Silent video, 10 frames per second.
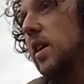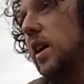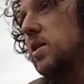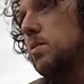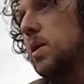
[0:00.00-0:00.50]

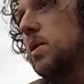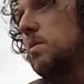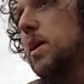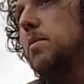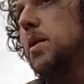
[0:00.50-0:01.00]
I suppose it
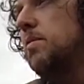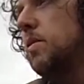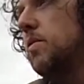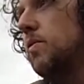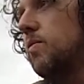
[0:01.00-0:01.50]
made me
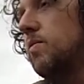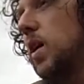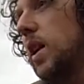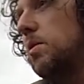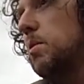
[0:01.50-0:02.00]

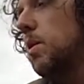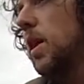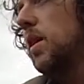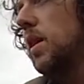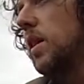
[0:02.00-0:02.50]
a little bit more
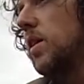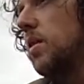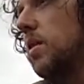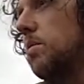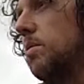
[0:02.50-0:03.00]
radicalised.